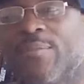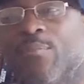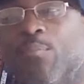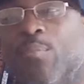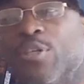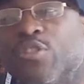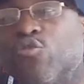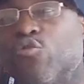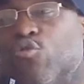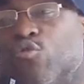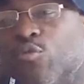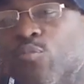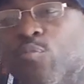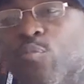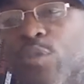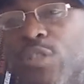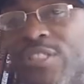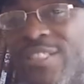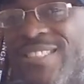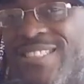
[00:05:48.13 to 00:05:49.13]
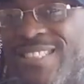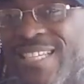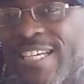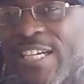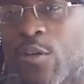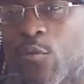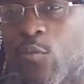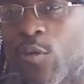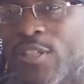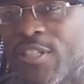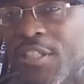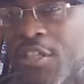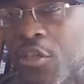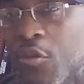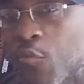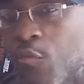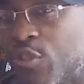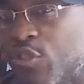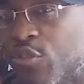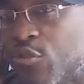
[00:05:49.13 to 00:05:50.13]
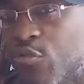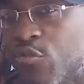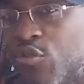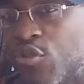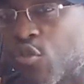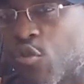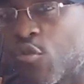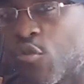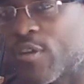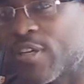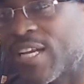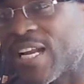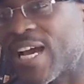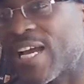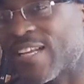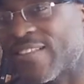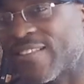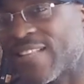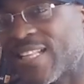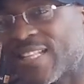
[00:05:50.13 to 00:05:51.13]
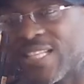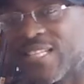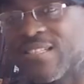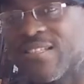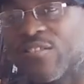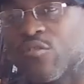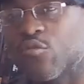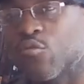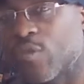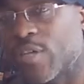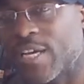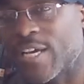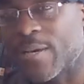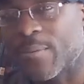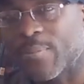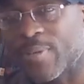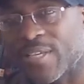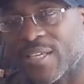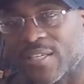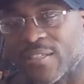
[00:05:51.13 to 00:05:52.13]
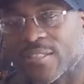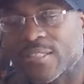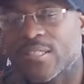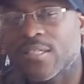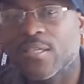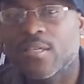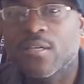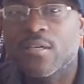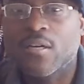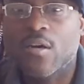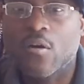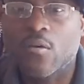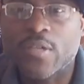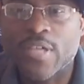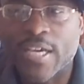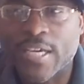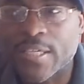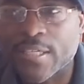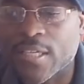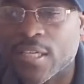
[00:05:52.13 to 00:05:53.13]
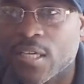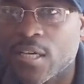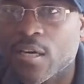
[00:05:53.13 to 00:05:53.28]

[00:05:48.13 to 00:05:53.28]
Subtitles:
but sticking with the original storyline that this is who Gab is. Okay.